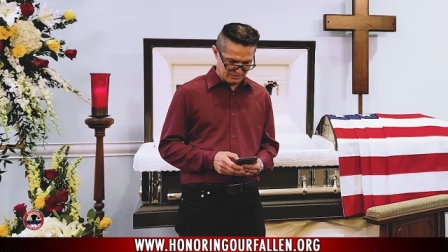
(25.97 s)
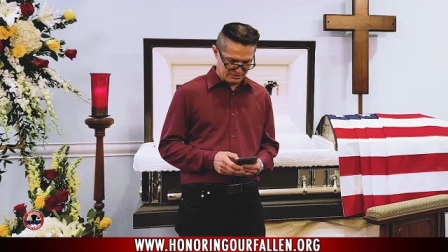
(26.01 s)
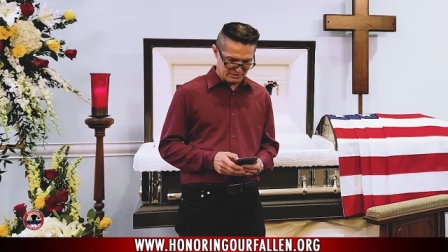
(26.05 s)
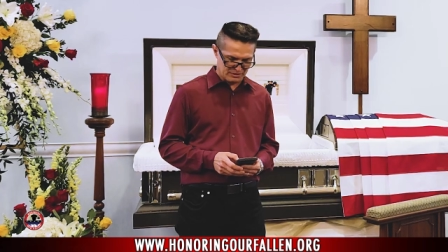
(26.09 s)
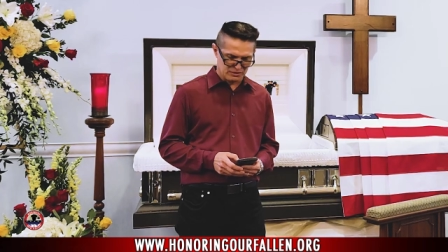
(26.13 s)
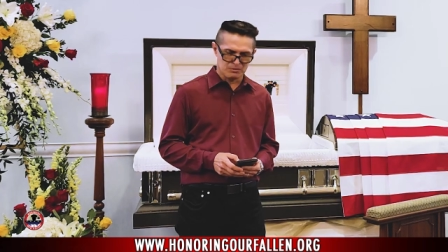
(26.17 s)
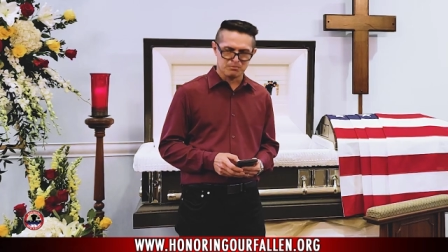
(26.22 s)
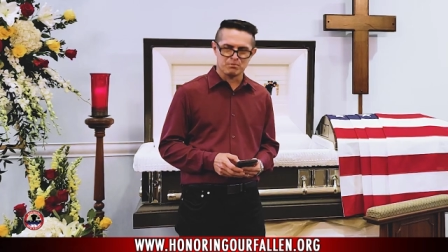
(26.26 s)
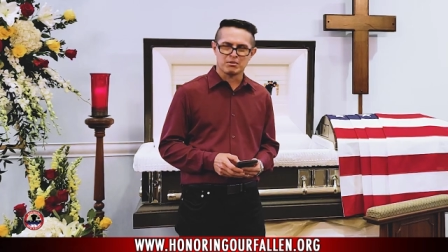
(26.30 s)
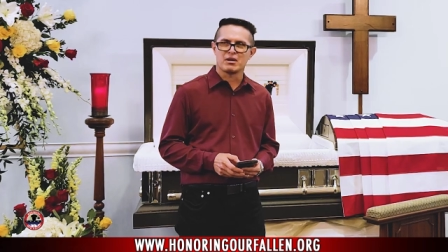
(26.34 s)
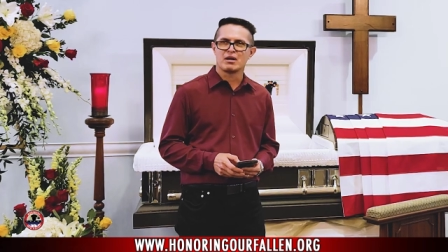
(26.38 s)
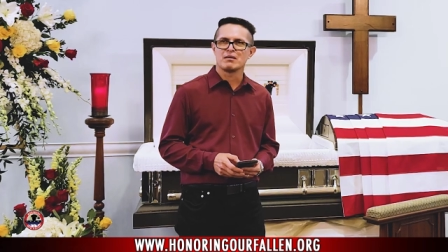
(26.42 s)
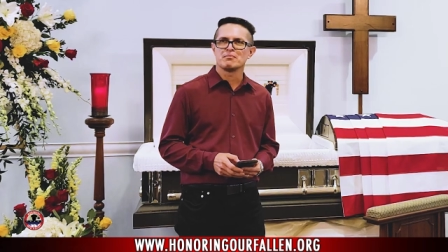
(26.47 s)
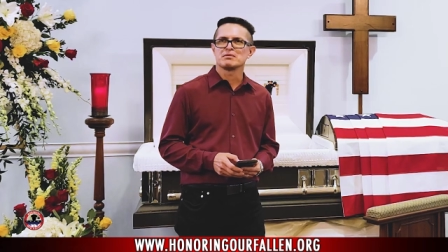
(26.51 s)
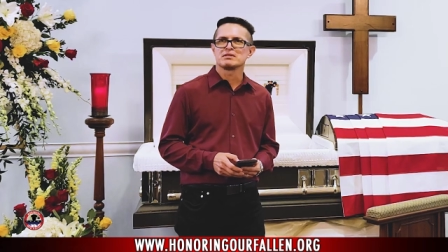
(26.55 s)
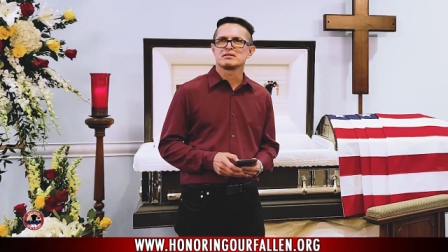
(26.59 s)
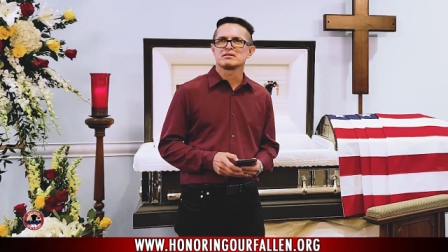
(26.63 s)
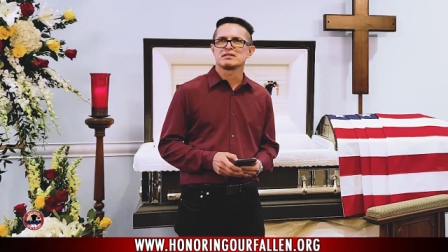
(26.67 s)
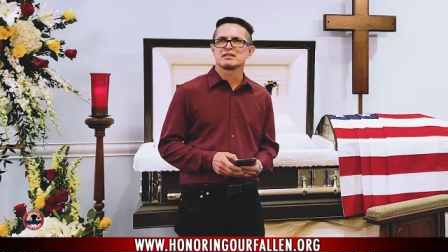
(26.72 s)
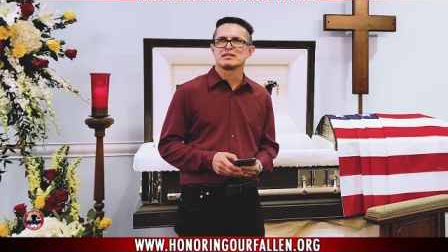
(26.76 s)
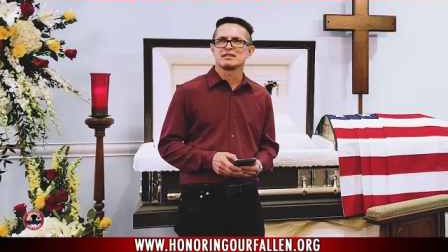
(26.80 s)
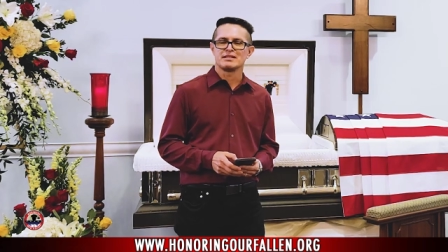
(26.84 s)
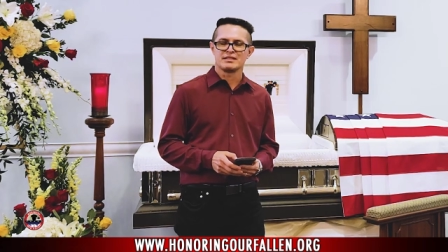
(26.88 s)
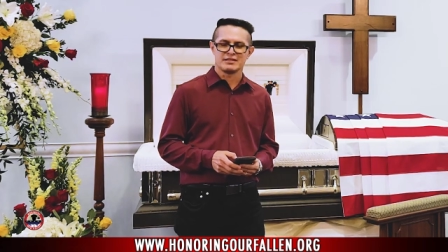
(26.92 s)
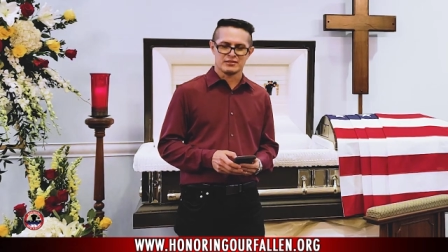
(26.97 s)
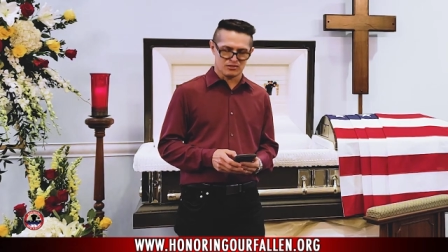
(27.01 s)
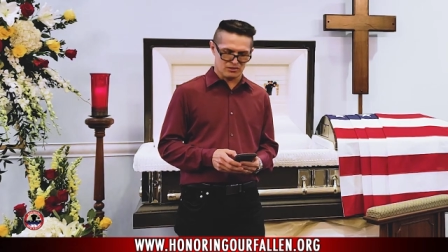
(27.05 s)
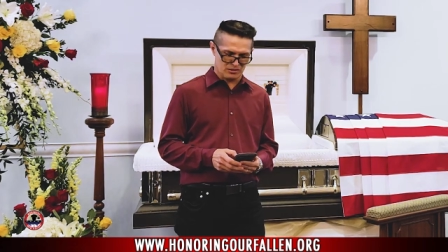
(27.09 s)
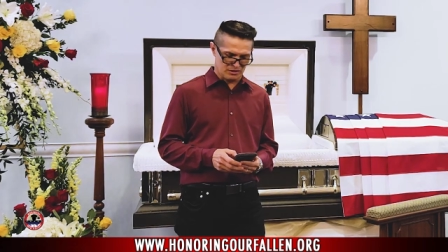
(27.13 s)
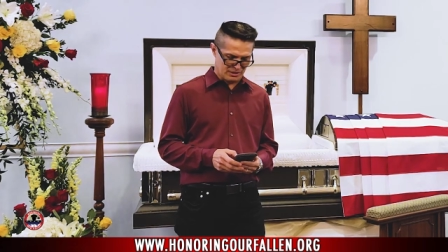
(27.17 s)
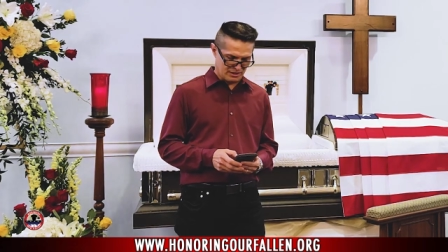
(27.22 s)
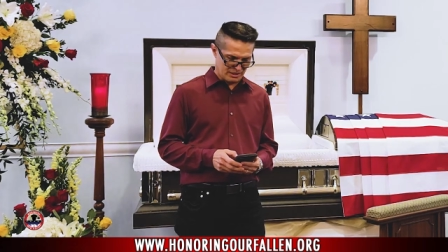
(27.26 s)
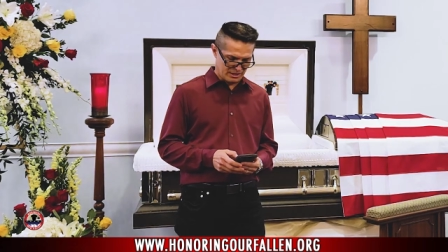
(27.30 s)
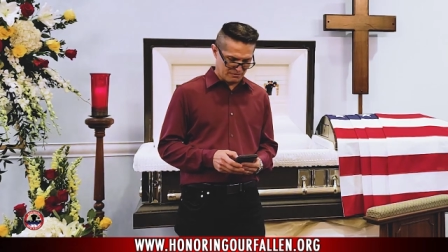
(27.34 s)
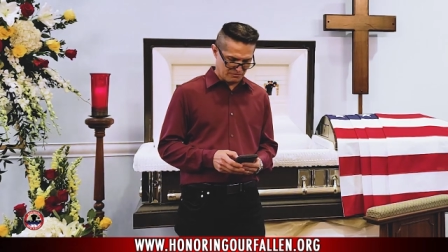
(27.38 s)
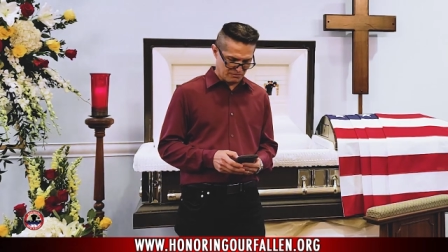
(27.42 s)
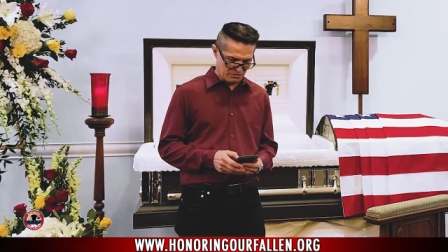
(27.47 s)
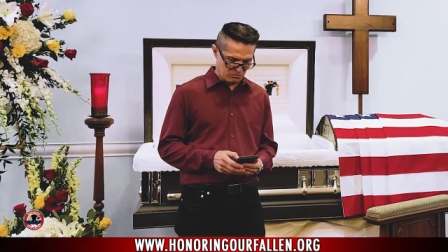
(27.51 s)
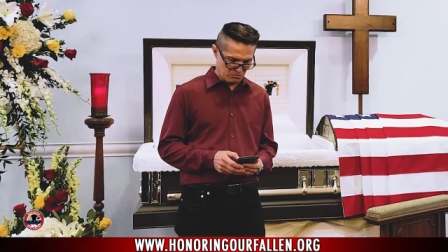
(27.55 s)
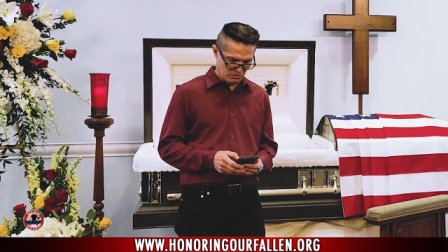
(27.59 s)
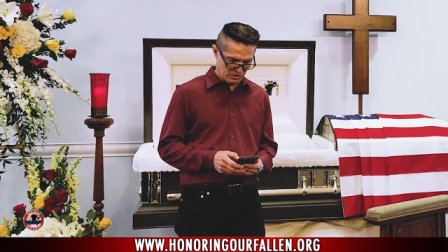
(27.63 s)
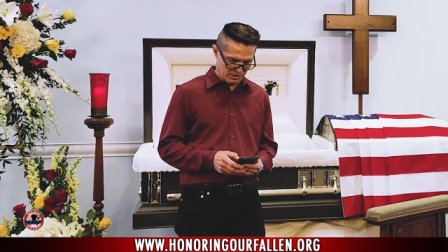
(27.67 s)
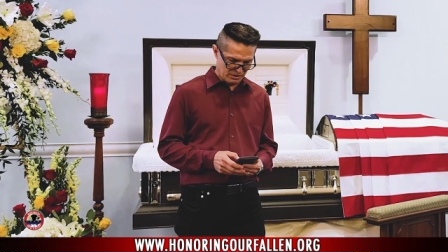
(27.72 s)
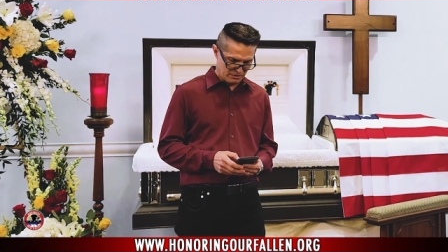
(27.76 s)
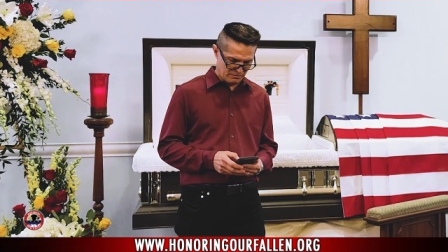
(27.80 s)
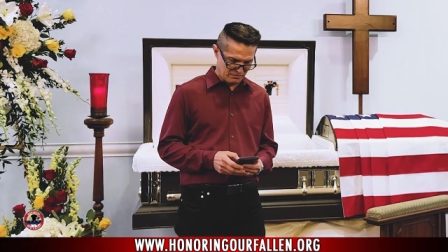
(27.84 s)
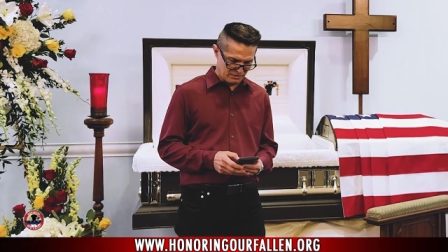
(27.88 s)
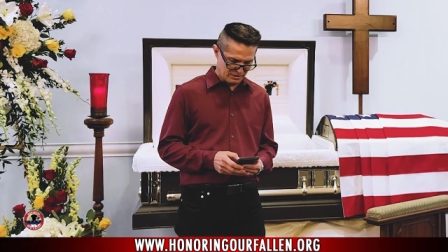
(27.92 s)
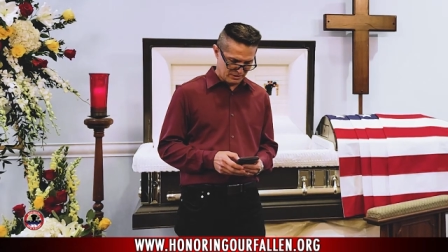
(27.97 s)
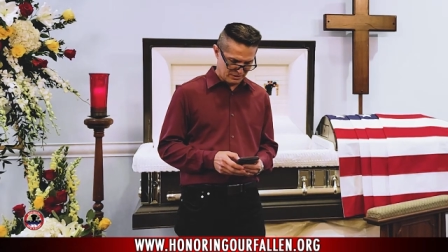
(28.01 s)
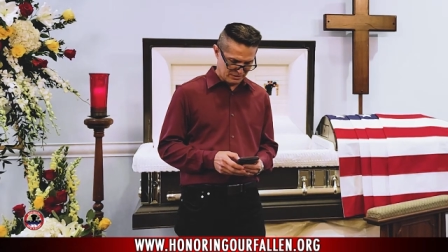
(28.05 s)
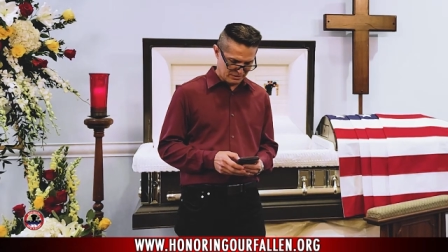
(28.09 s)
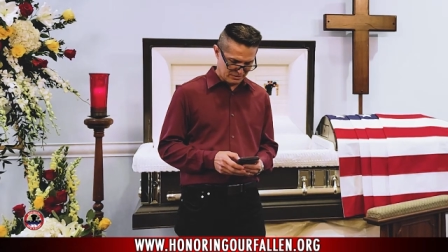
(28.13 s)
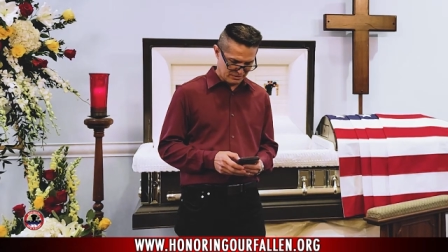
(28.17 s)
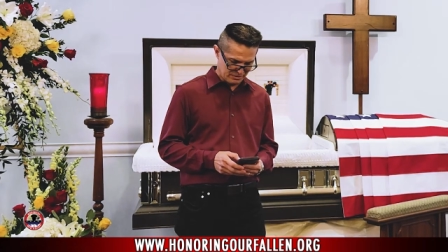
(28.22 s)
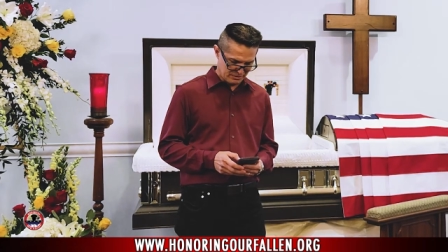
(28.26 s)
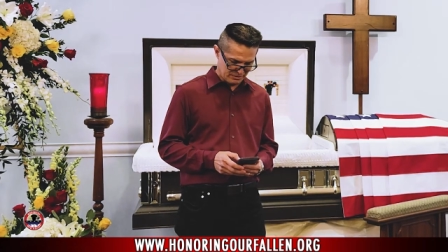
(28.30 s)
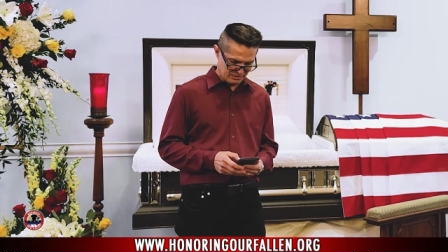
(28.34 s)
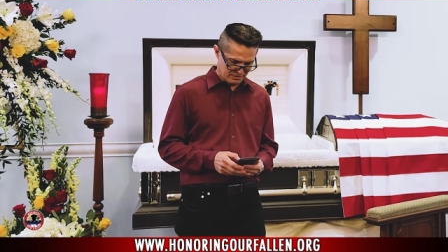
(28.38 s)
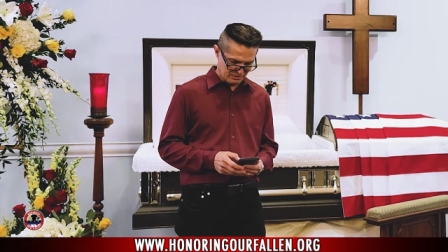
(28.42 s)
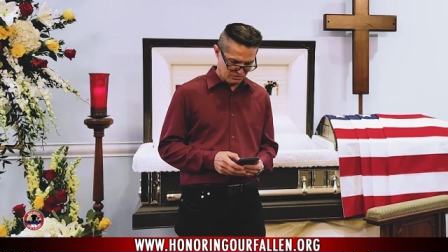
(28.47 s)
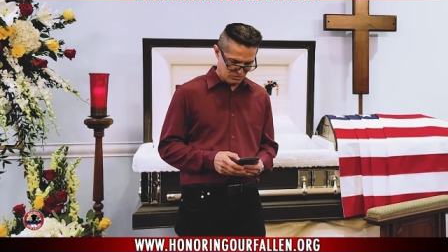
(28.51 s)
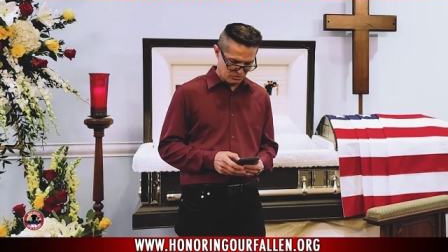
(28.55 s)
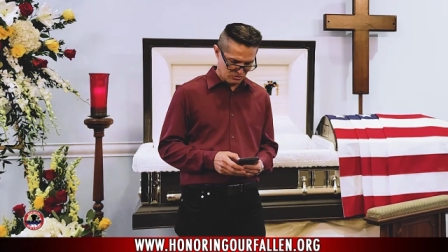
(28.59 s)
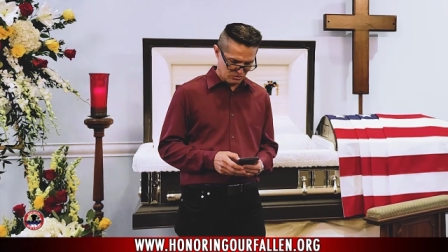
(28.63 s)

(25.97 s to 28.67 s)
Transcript: He's promised each and every one of us